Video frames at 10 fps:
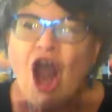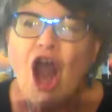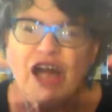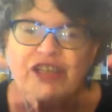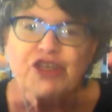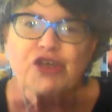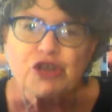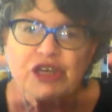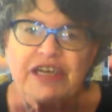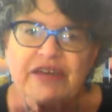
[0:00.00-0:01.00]

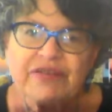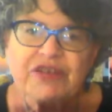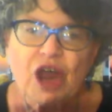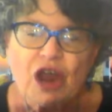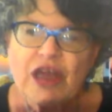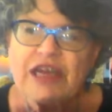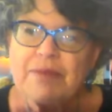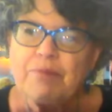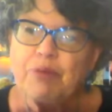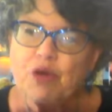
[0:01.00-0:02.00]
Alternatives are an
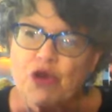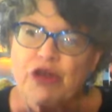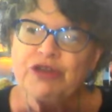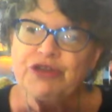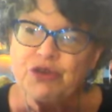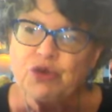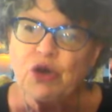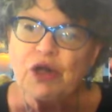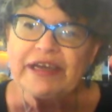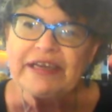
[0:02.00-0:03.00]
important
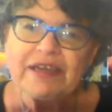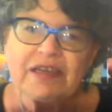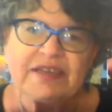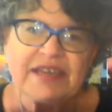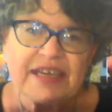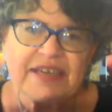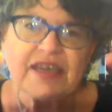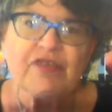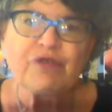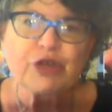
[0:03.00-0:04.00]
tool in contending
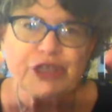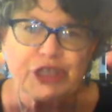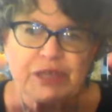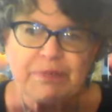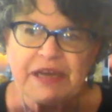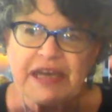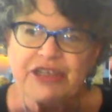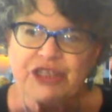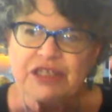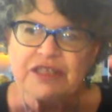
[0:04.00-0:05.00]
for sheep
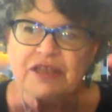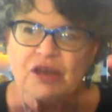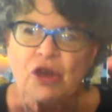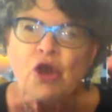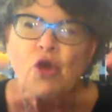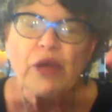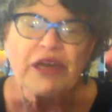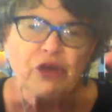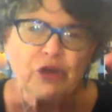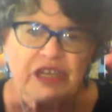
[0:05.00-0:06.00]
nations. When
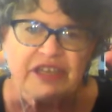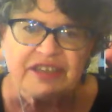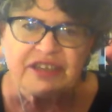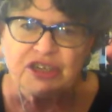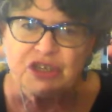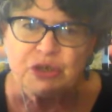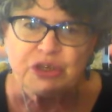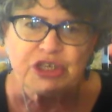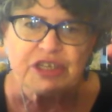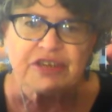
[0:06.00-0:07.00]
good
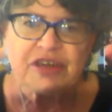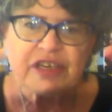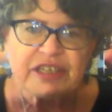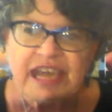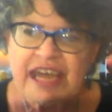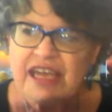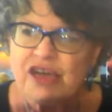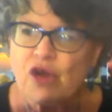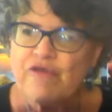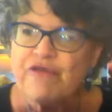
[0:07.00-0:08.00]
institutions are taken
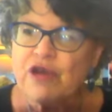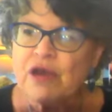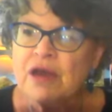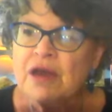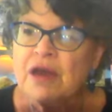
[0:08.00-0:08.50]
over,